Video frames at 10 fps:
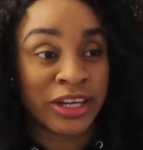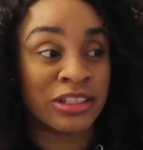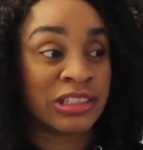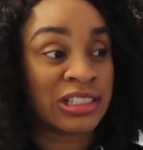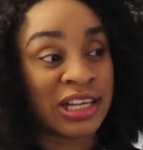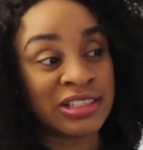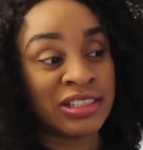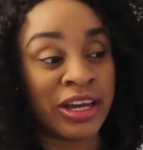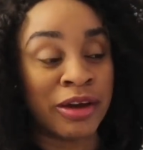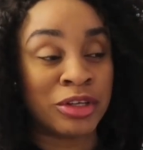Like on a
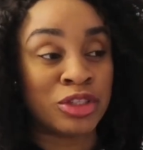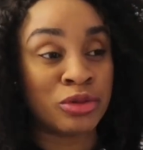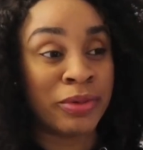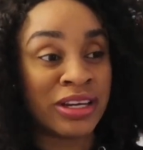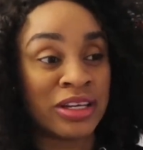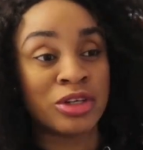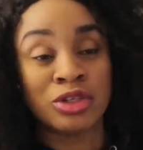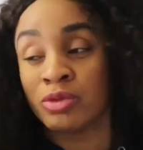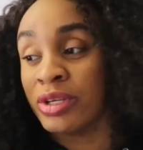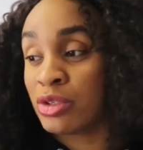Saturday, I went to do my
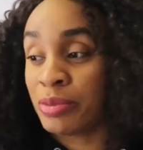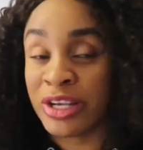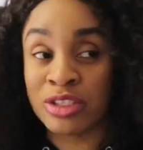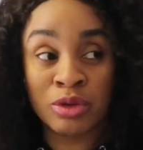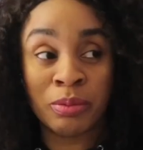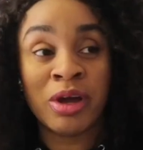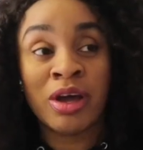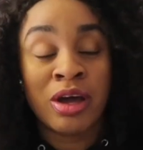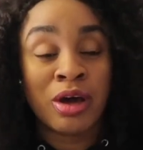nails, went to buy some